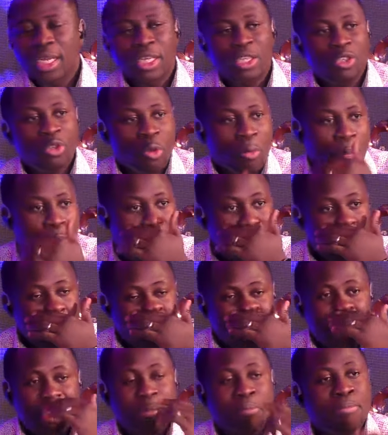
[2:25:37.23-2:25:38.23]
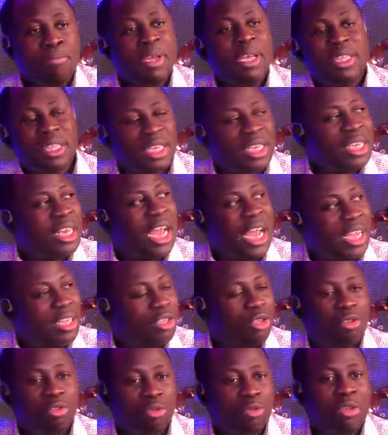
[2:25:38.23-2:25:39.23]
So please, midnight
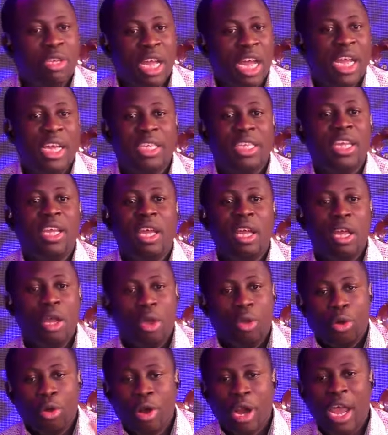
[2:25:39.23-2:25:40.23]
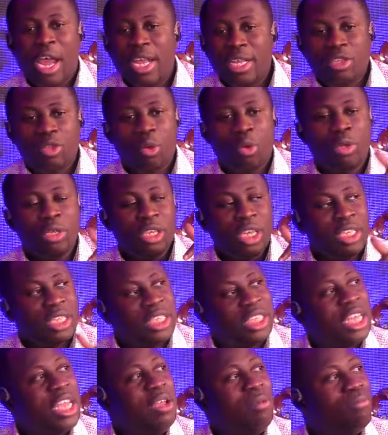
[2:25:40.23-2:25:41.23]
tonight, right on the
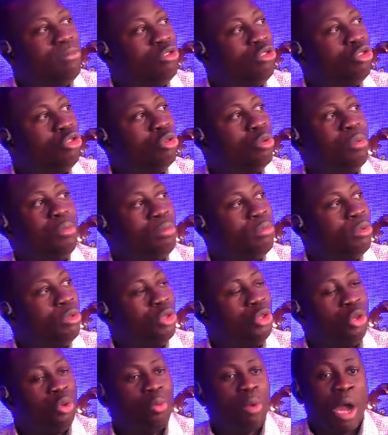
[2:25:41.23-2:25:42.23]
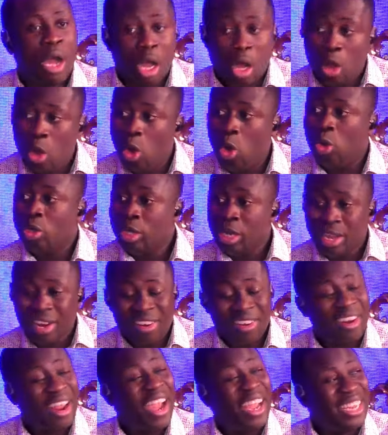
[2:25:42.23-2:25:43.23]
same Zoom you are on
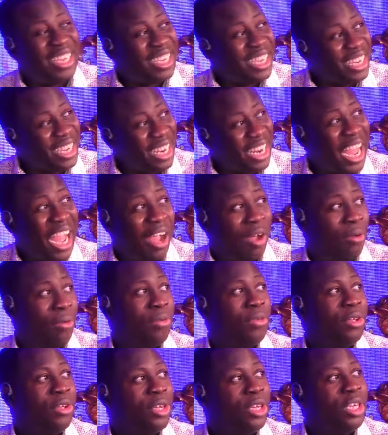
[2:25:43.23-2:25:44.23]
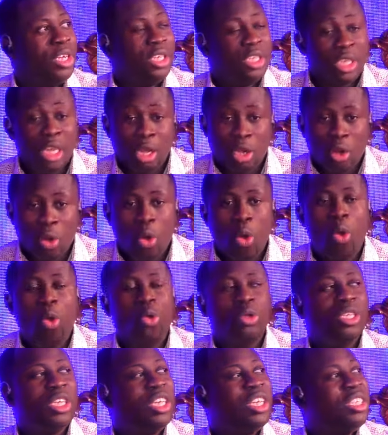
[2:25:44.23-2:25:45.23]
right now. The
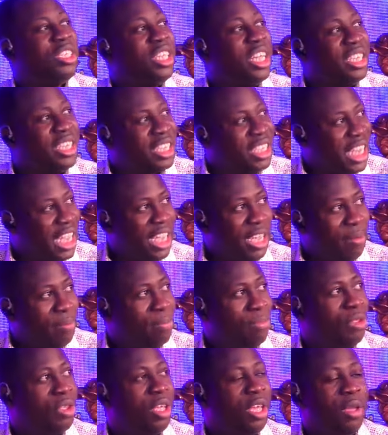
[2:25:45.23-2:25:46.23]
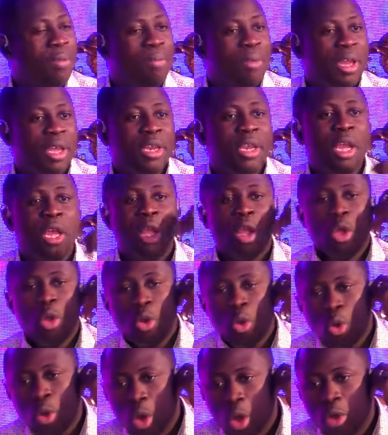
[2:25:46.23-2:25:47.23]
code is the same. Amen.
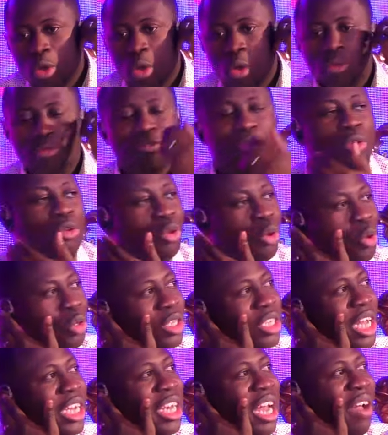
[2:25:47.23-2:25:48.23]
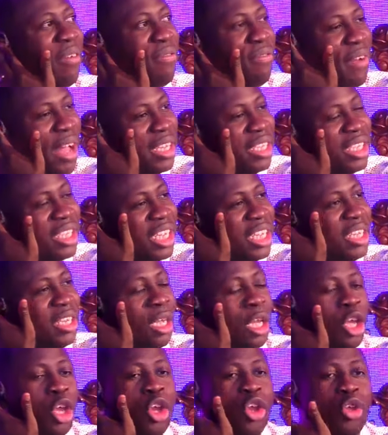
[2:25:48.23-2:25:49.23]
Log on. For those that are fasting,
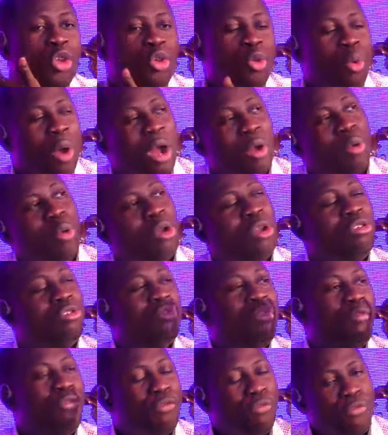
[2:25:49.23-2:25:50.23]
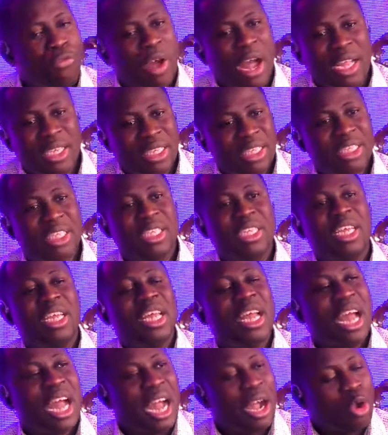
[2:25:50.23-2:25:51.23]
you are going to fast
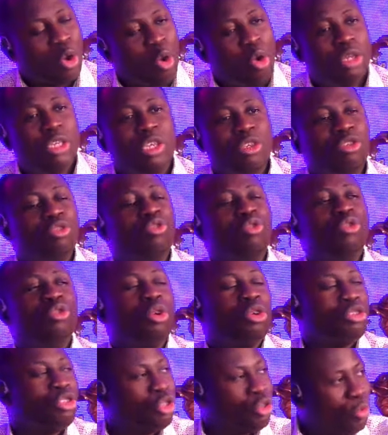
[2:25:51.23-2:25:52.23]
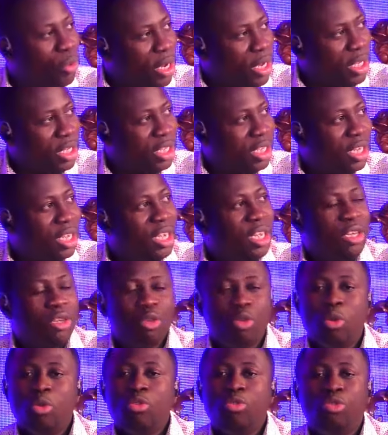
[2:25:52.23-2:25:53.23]
according to your strength.
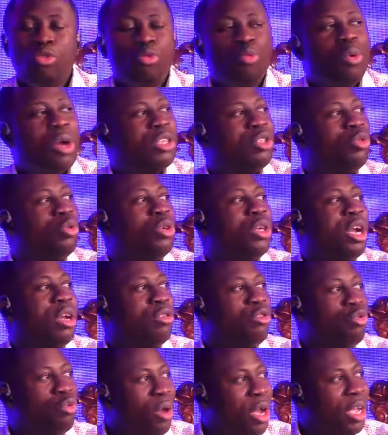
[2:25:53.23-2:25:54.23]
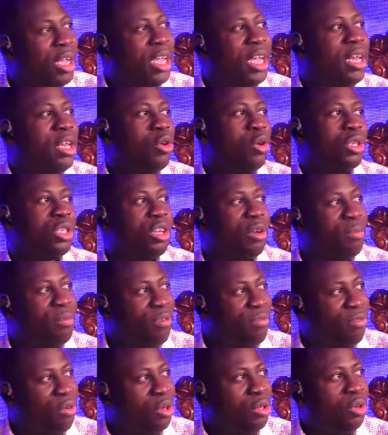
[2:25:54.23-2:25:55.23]
Don't do what you can't do and kill yourself
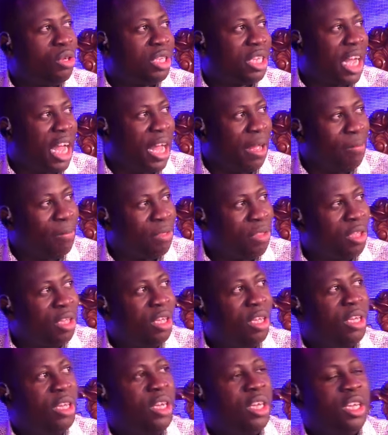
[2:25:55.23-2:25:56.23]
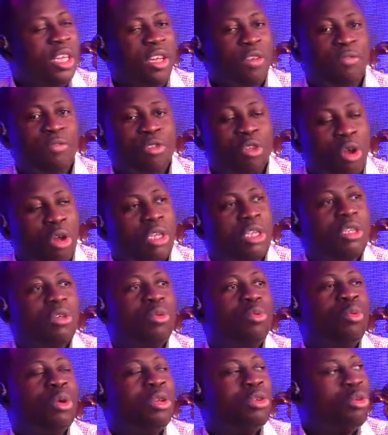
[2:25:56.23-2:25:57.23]
before your time. If not,
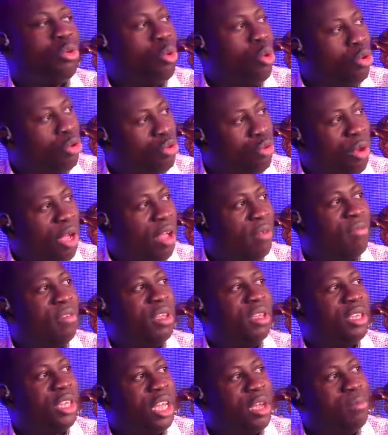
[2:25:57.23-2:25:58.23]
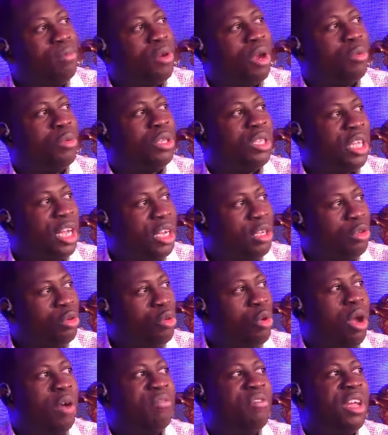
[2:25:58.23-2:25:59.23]
when you go to heaven, Gabriel will tell you
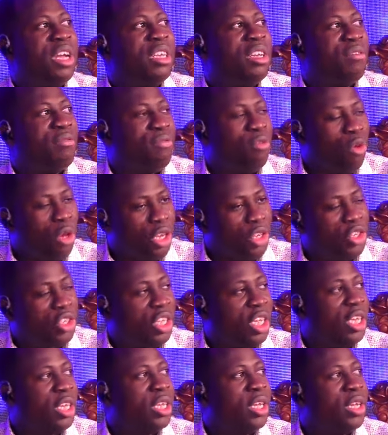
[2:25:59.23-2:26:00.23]
you have done a foolish thing.